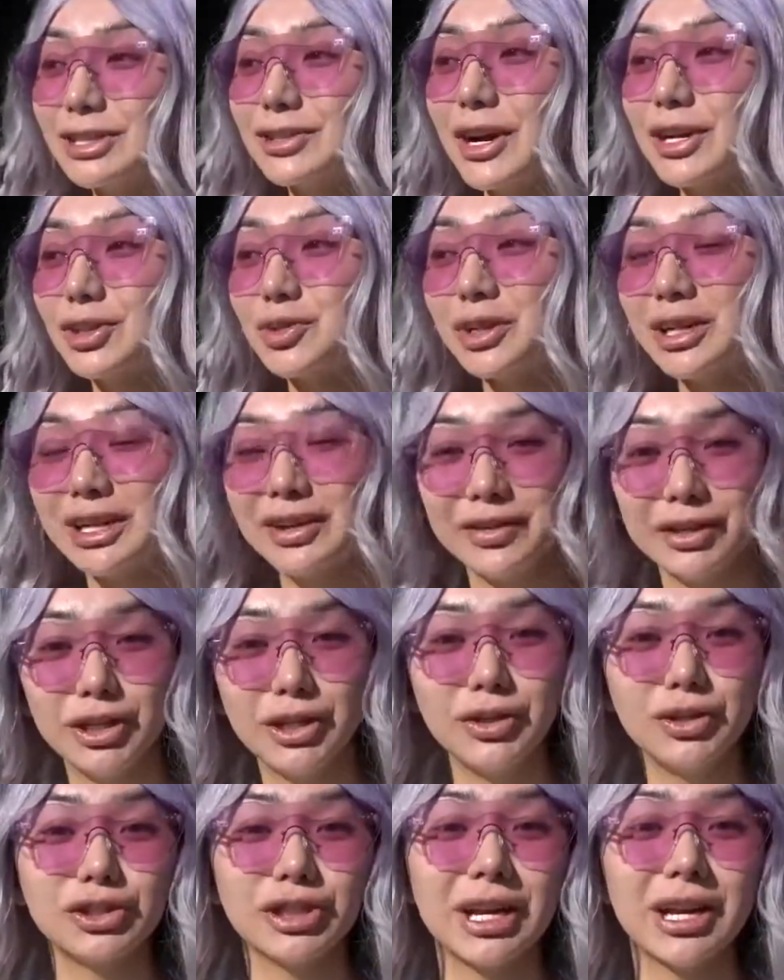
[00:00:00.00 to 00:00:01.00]
So I just want to give a
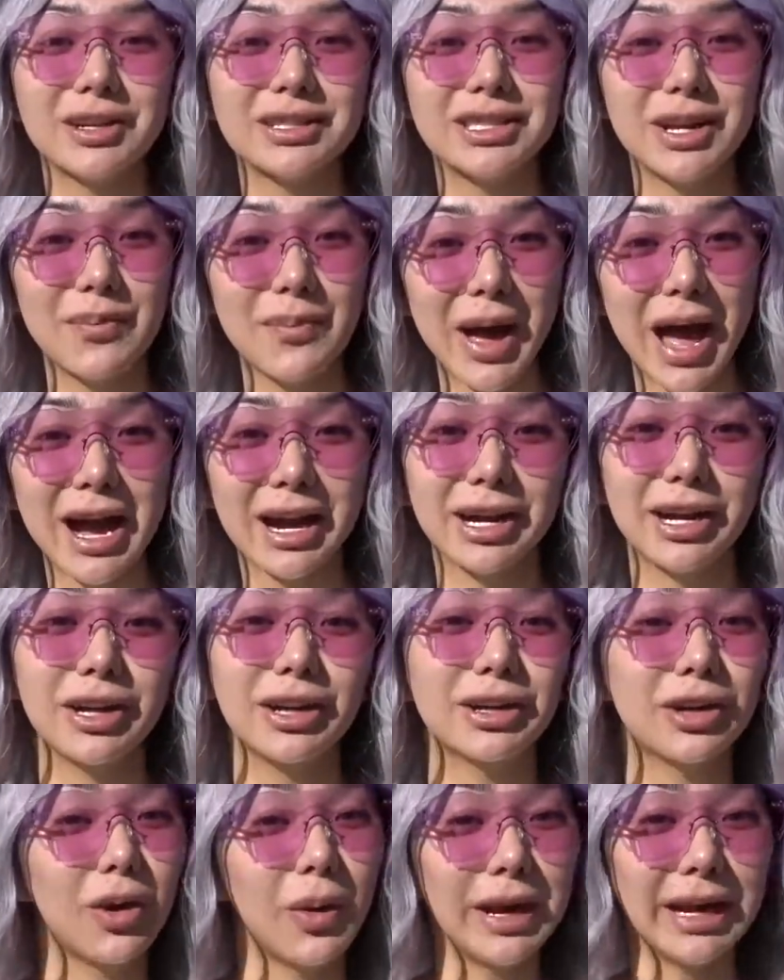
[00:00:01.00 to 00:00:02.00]
huge shout out to MAC
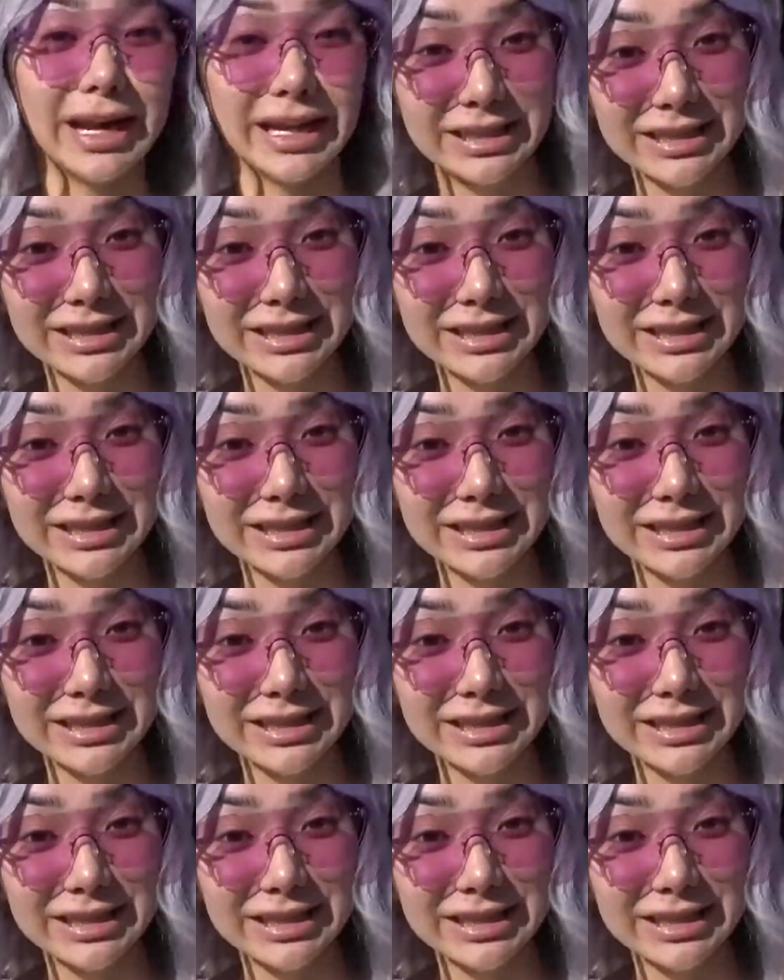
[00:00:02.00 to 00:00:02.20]
going